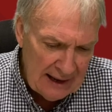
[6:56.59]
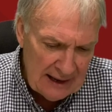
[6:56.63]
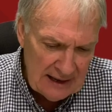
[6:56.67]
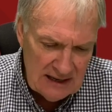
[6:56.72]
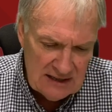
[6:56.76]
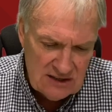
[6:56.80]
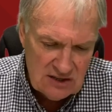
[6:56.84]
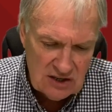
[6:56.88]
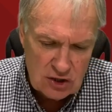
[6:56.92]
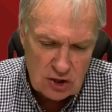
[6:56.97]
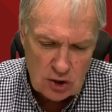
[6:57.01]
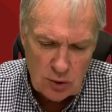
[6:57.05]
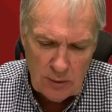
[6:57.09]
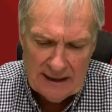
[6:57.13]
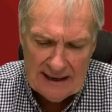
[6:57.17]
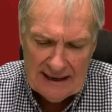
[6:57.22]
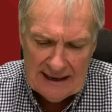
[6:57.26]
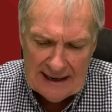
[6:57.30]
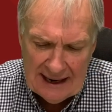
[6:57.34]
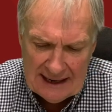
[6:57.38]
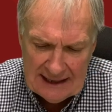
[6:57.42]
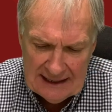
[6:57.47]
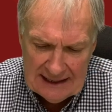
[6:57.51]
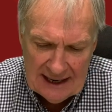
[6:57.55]
He's a
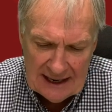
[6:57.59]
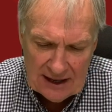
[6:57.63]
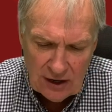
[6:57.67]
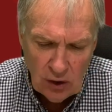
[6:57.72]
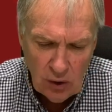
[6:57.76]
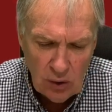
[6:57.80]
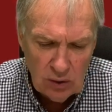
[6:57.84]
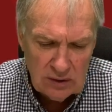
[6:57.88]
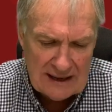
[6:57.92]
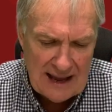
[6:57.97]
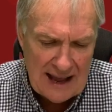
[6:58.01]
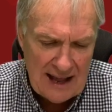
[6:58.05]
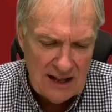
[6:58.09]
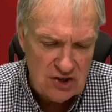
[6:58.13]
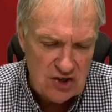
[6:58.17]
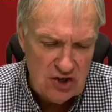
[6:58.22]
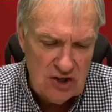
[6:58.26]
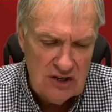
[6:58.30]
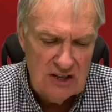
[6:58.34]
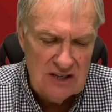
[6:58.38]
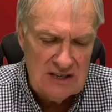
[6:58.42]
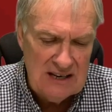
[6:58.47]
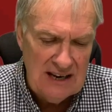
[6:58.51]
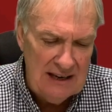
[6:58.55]
28-year-old
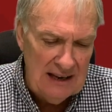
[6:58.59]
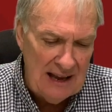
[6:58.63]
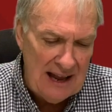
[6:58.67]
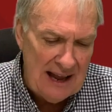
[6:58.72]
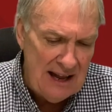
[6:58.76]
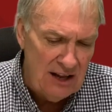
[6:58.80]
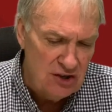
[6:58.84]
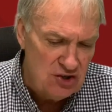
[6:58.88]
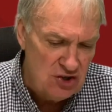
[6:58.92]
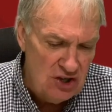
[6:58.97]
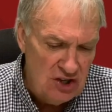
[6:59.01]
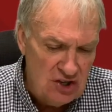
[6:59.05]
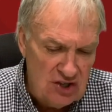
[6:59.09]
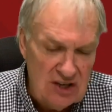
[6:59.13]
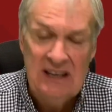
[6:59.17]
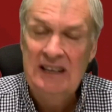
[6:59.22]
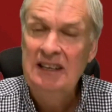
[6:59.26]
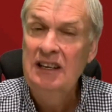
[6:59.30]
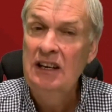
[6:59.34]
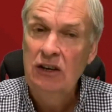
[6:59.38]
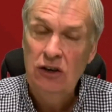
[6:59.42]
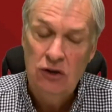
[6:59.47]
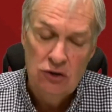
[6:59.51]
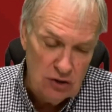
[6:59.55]

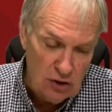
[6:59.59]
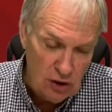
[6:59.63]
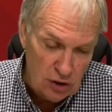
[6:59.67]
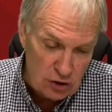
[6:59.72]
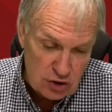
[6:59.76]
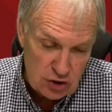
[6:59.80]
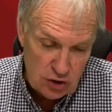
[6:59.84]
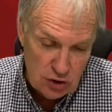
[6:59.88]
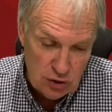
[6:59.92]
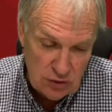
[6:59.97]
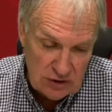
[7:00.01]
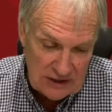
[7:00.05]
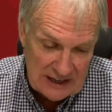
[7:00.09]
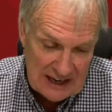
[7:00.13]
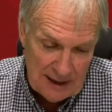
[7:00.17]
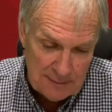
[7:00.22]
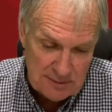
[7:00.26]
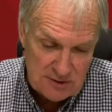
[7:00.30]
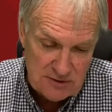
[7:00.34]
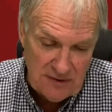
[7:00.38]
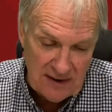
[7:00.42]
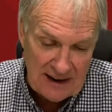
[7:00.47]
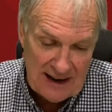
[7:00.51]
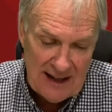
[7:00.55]
Argentinian who's got two
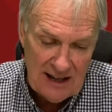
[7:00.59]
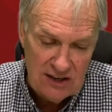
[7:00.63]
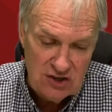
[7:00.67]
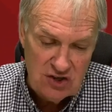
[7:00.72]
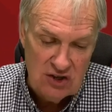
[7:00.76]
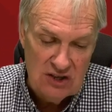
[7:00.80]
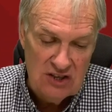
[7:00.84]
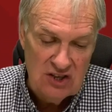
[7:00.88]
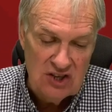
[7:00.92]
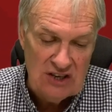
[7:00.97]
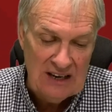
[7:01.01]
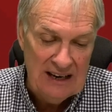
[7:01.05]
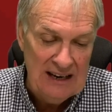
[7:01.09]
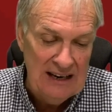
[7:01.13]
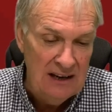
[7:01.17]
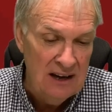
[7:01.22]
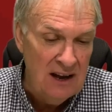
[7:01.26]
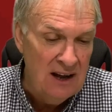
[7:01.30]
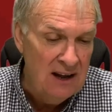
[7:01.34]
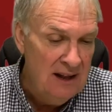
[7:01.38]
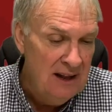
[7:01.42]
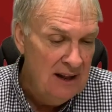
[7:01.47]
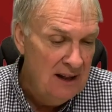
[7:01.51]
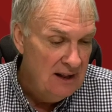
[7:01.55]
caps for
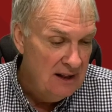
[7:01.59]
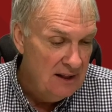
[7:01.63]
Argentina.